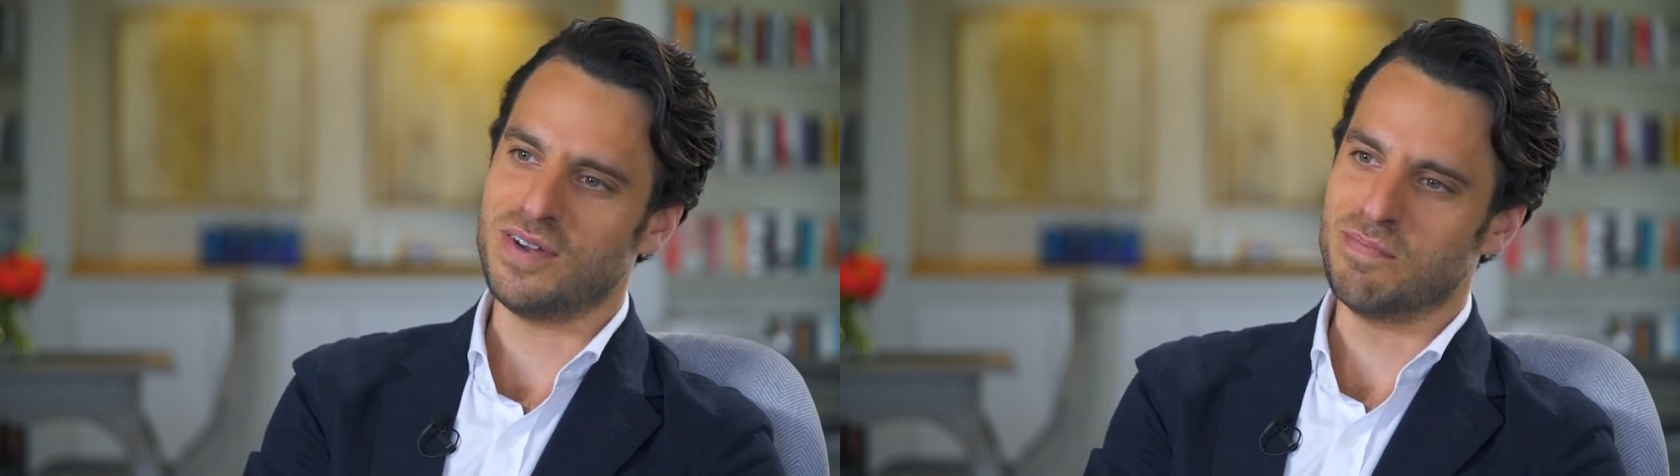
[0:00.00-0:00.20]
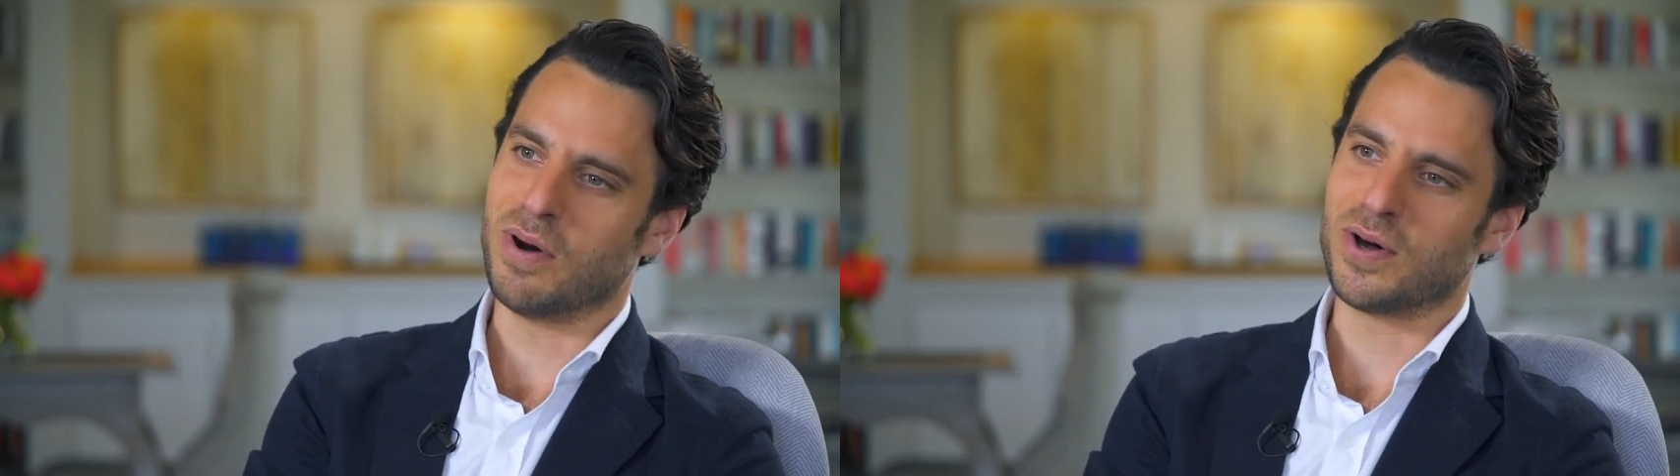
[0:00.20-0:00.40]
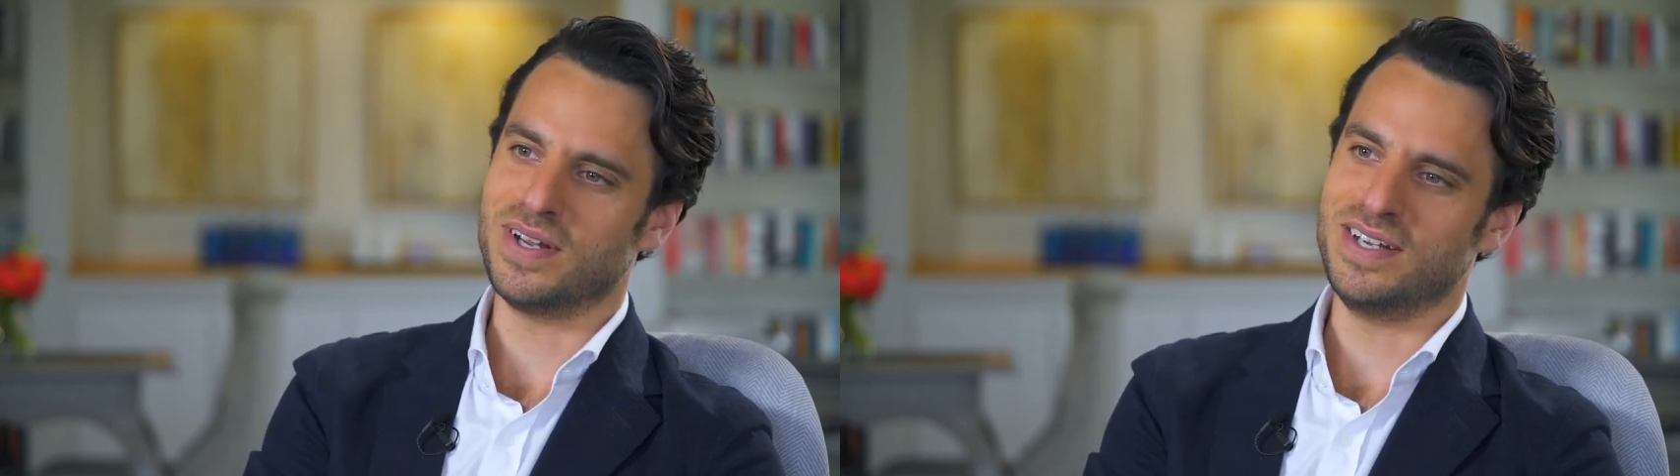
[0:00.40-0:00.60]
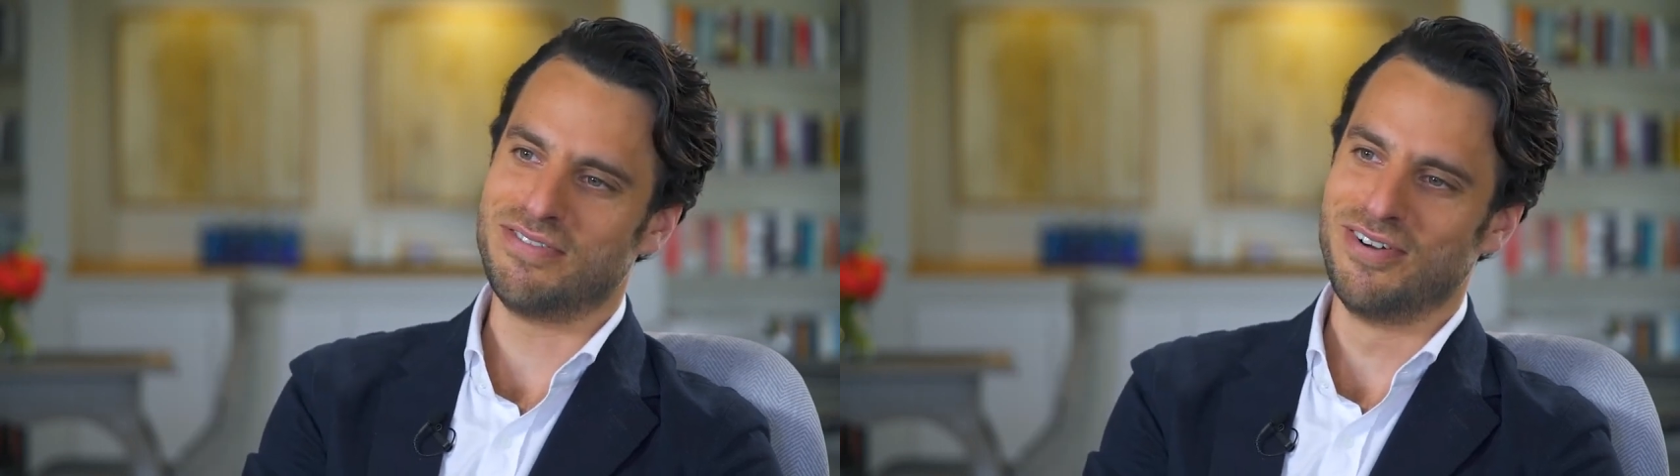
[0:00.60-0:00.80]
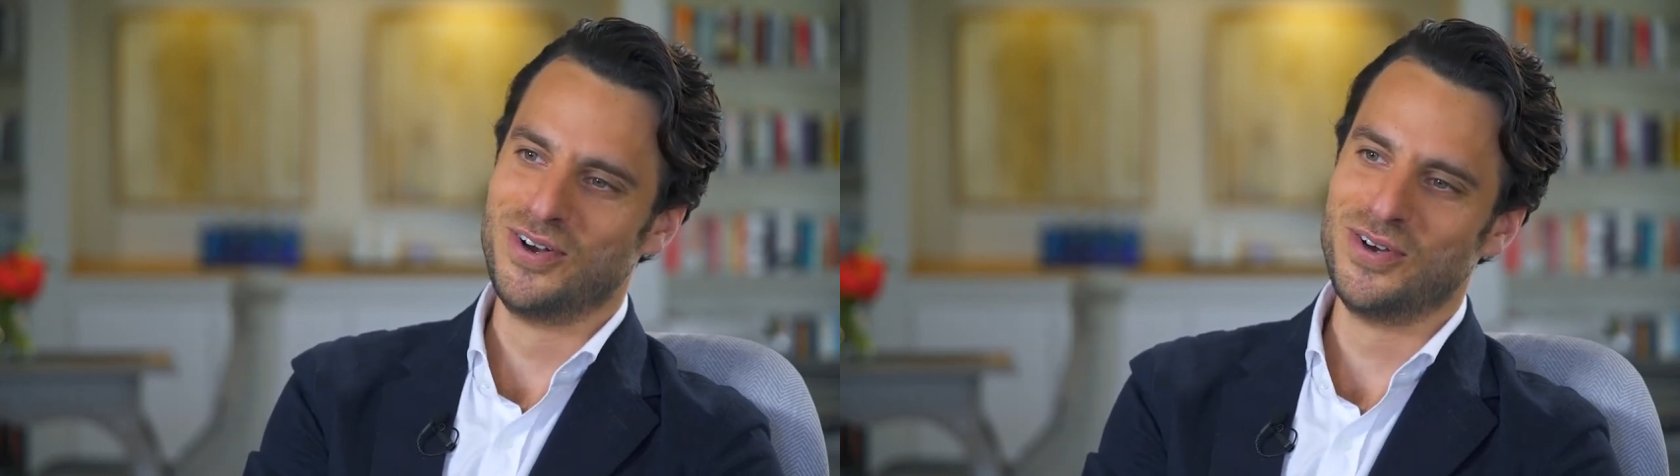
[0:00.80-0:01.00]
bodily
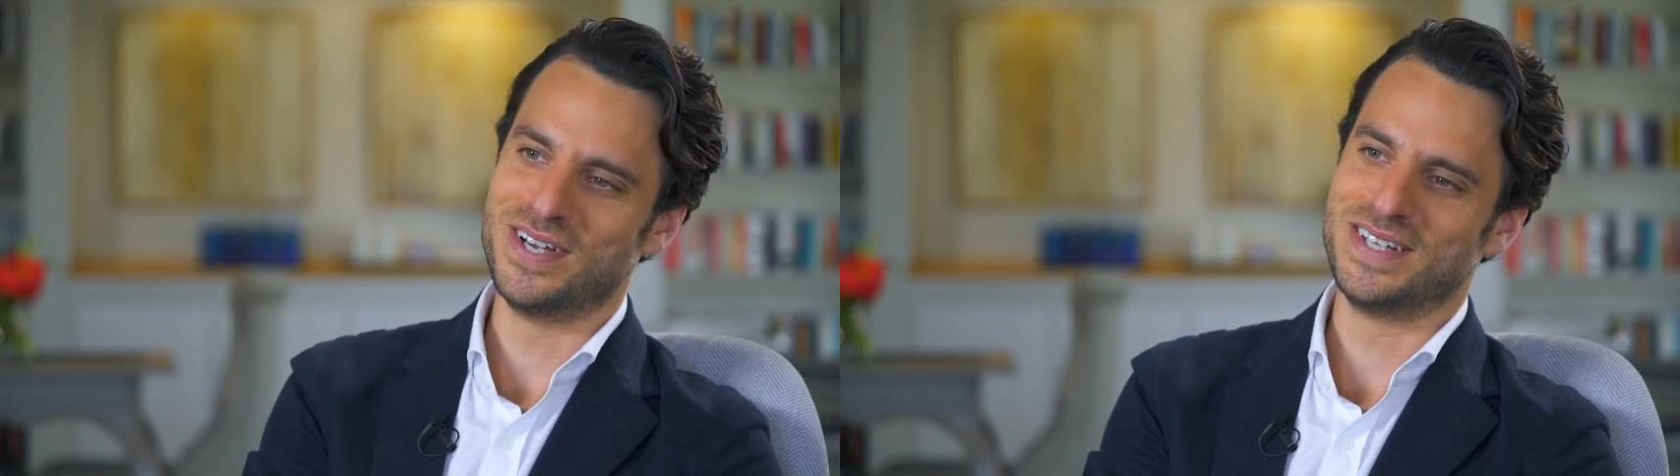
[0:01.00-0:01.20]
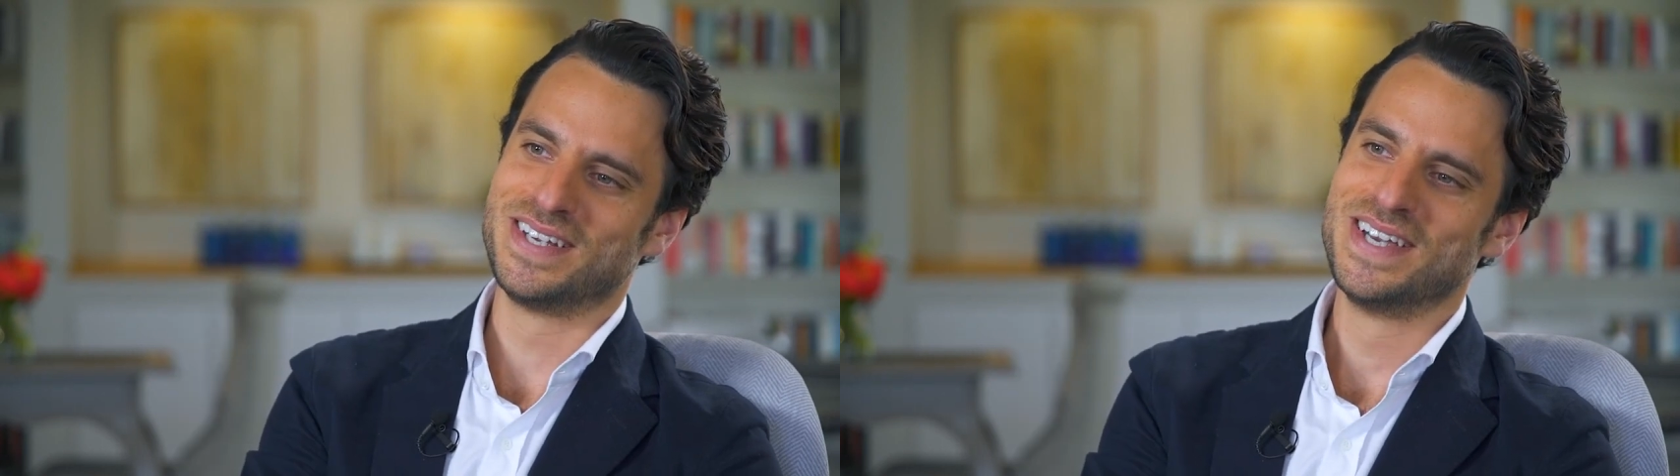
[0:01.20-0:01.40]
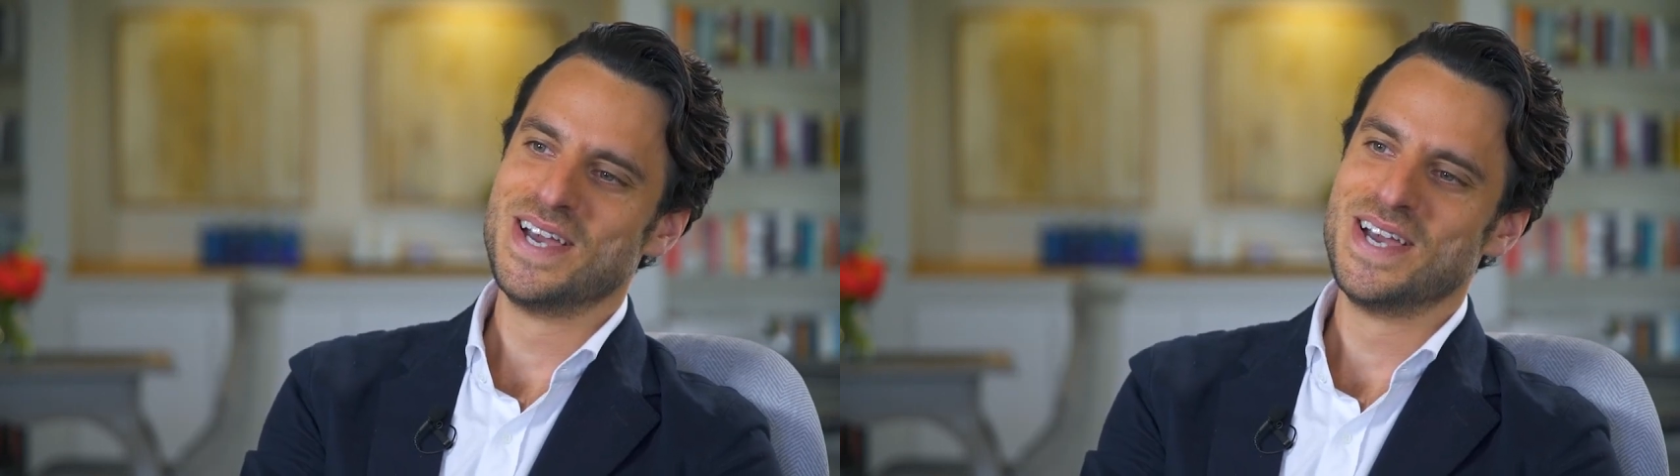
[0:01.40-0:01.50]
fluid